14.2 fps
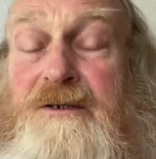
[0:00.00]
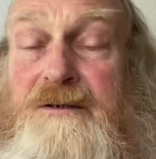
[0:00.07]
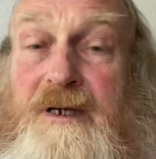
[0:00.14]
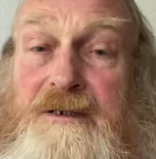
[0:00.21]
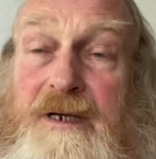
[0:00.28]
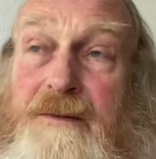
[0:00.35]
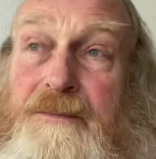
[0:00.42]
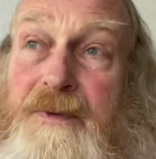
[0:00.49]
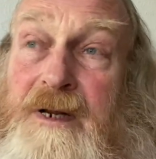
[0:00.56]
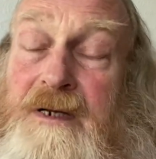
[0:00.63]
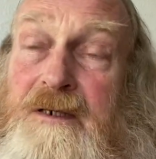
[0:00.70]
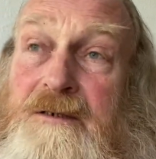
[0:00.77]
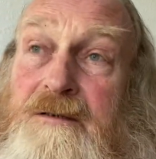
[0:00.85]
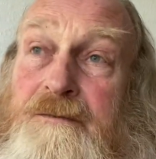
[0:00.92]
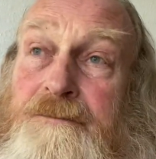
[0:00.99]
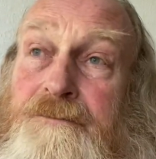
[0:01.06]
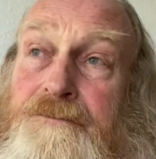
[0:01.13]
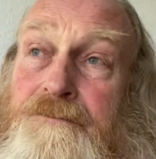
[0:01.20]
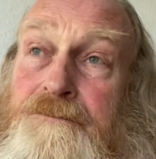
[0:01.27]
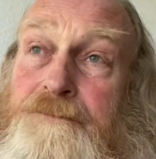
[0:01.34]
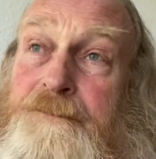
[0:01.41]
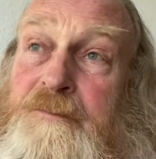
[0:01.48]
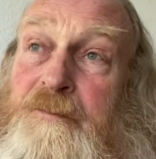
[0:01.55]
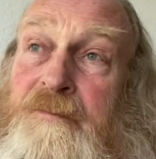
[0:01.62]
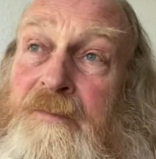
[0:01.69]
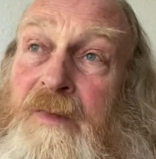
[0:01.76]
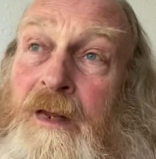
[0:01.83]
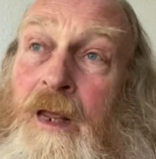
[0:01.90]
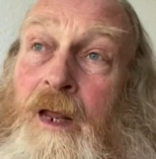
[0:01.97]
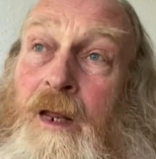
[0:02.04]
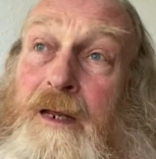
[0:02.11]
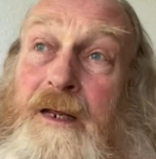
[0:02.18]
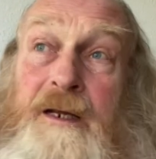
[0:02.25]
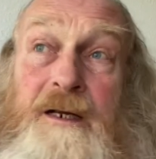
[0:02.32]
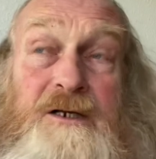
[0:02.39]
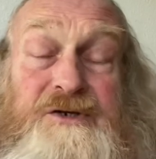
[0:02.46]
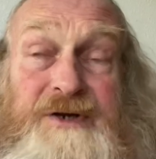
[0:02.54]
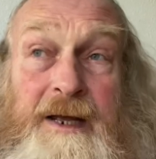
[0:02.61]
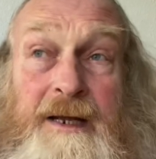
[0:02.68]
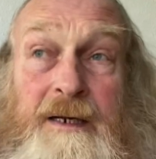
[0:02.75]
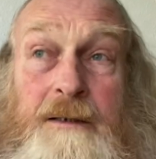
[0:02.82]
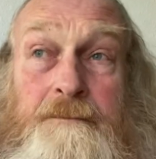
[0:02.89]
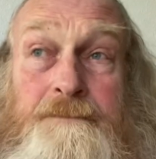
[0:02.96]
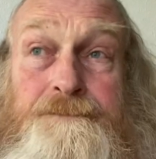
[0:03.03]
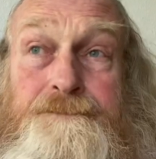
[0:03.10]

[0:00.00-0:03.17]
as I please each day,